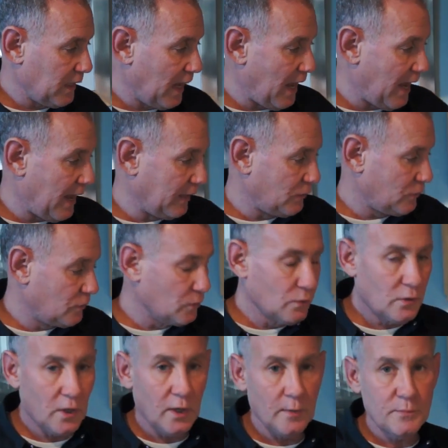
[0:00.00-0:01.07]
to add 2
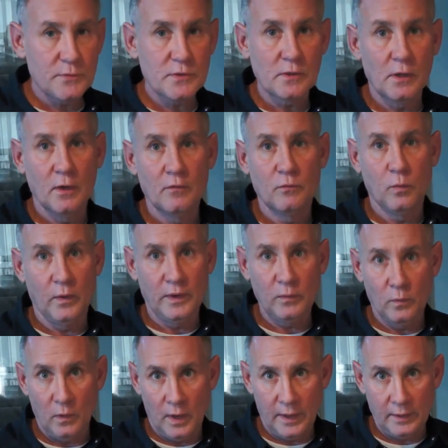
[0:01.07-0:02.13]
cups of white
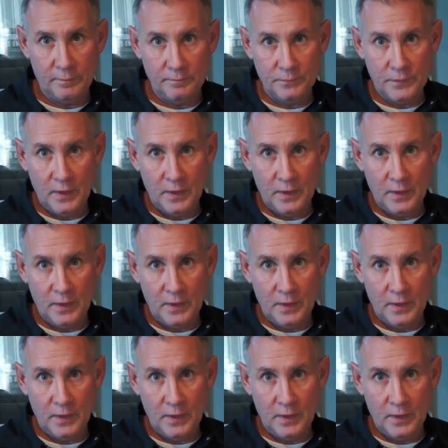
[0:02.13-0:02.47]
wine,